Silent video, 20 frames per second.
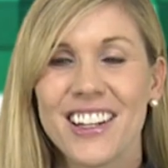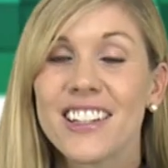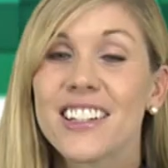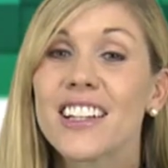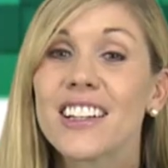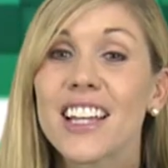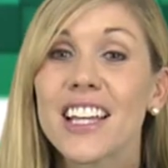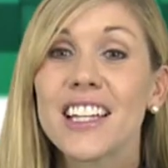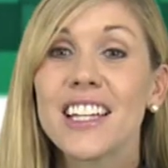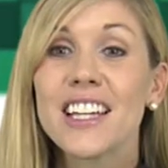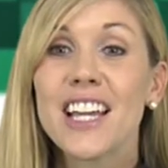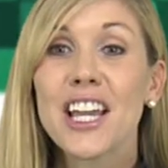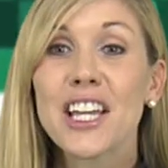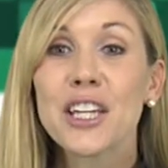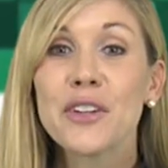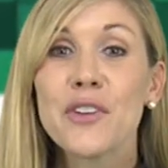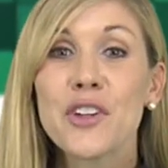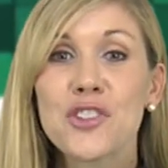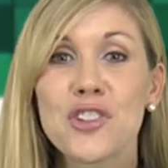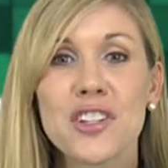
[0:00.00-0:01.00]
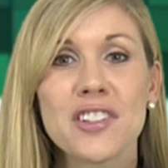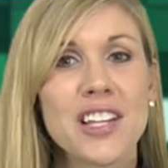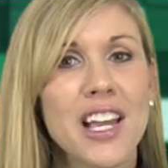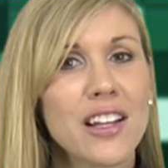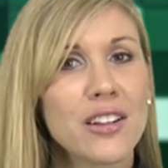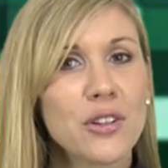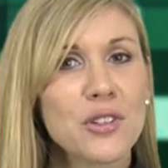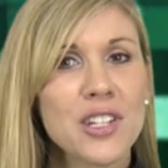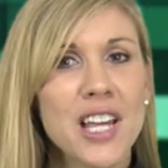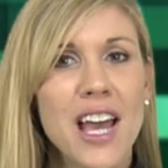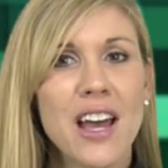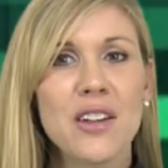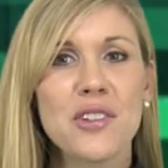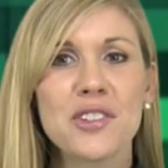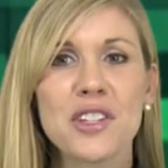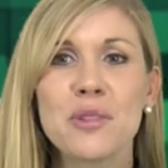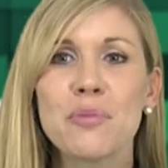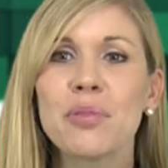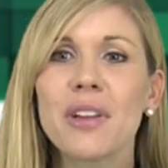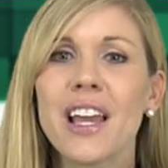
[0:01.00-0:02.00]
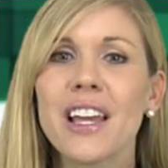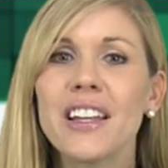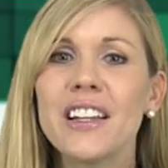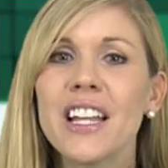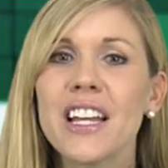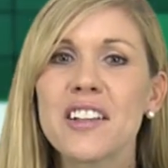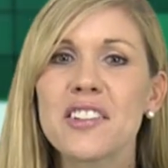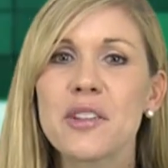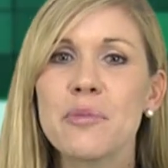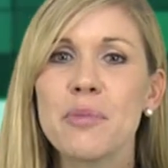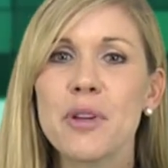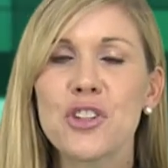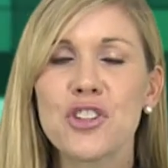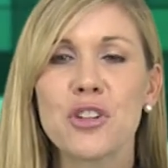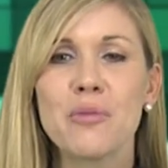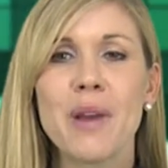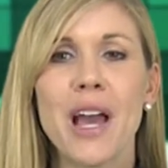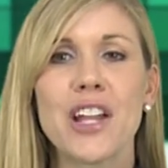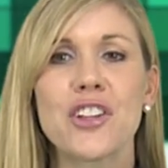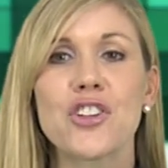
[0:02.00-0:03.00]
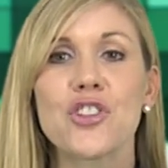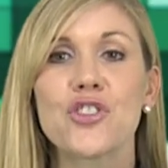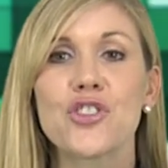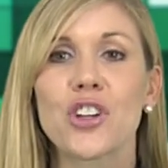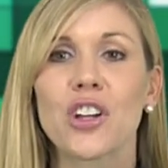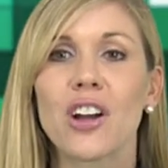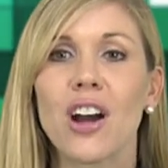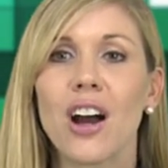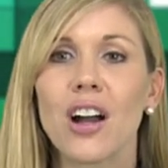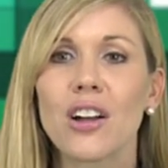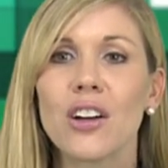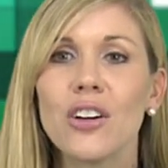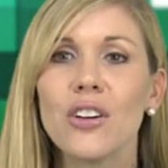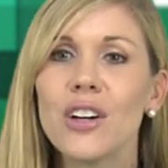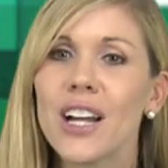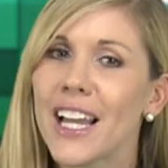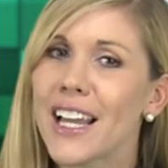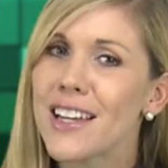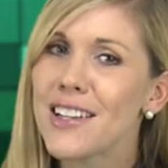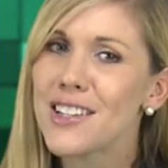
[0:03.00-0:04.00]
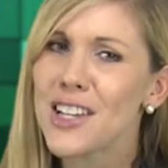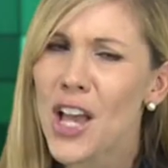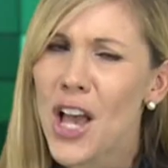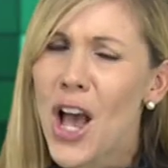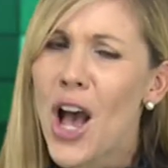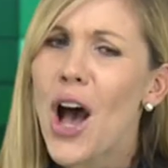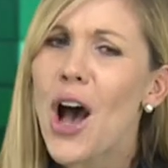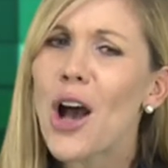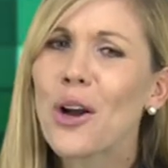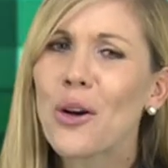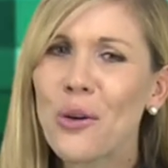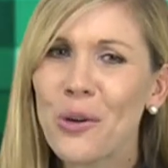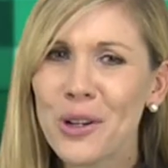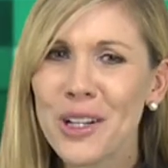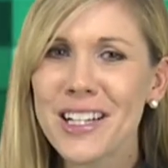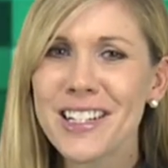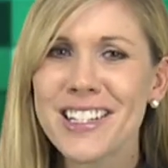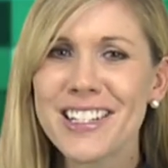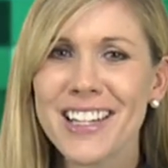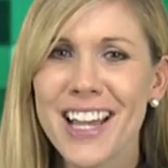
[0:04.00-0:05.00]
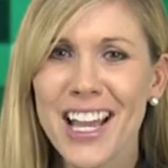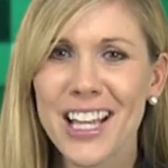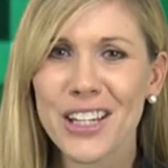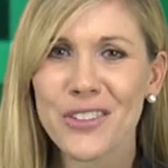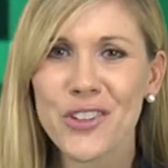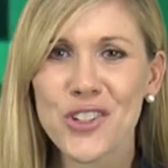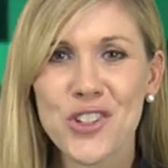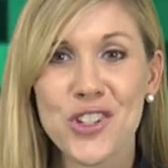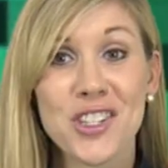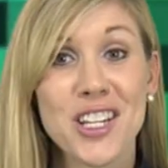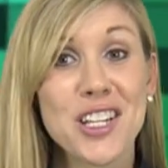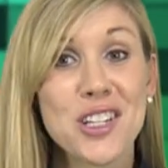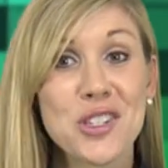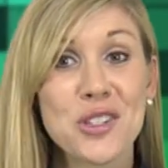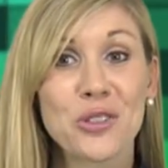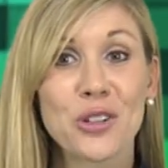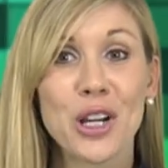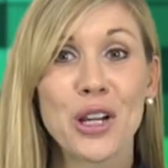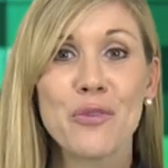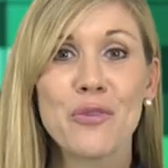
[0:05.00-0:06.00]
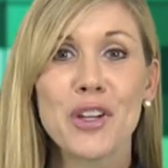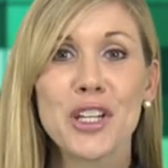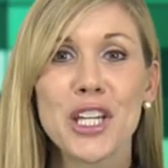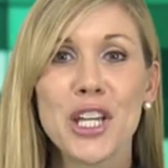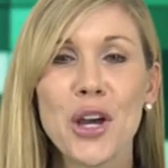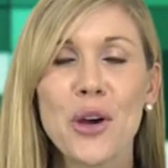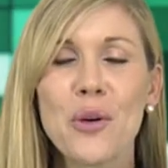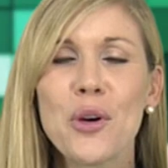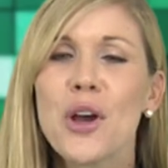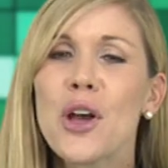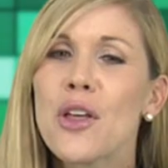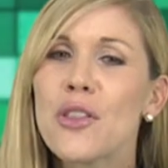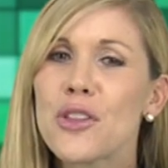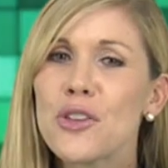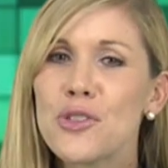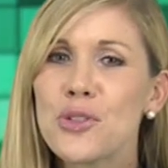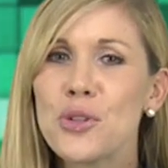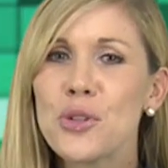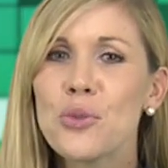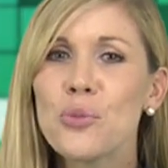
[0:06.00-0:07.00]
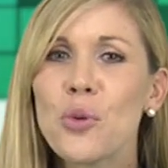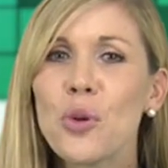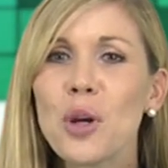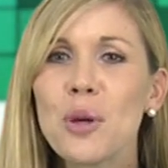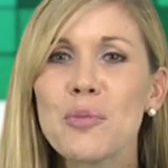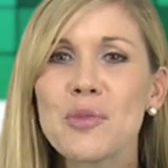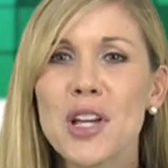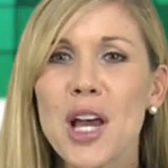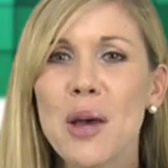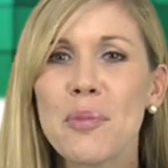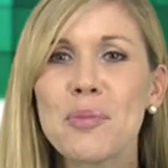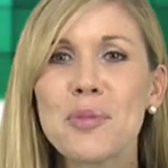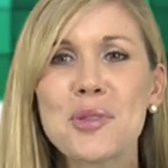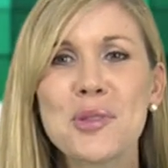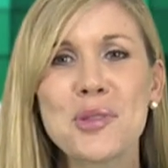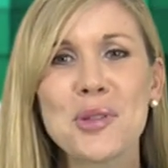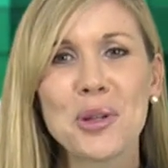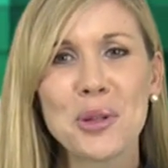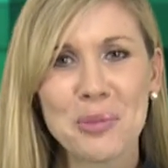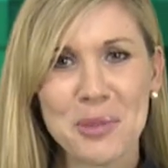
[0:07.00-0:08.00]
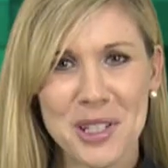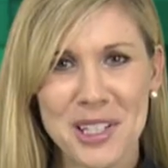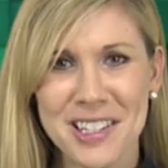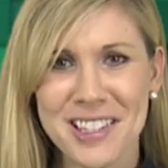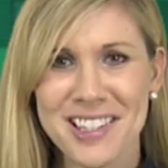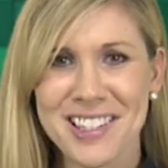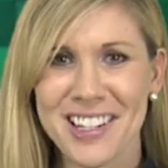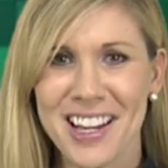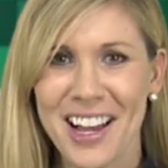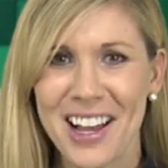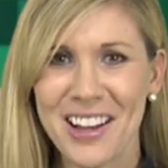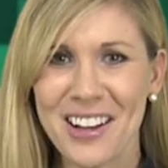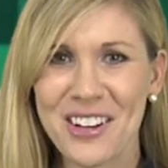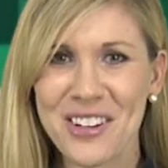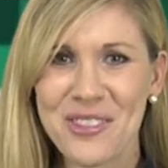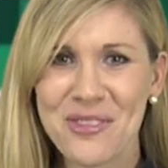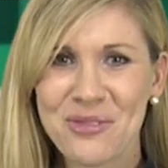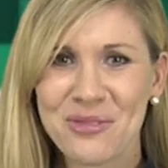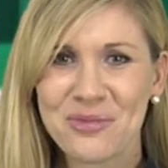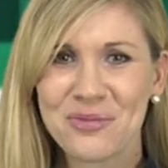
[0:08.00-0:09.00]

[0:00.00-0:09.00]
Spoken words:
Jelena Jankovic and Taylor Townsend played an exhibition match in Chicago, and according to Jankovic's Instagram video, the two warmed up Serbian style.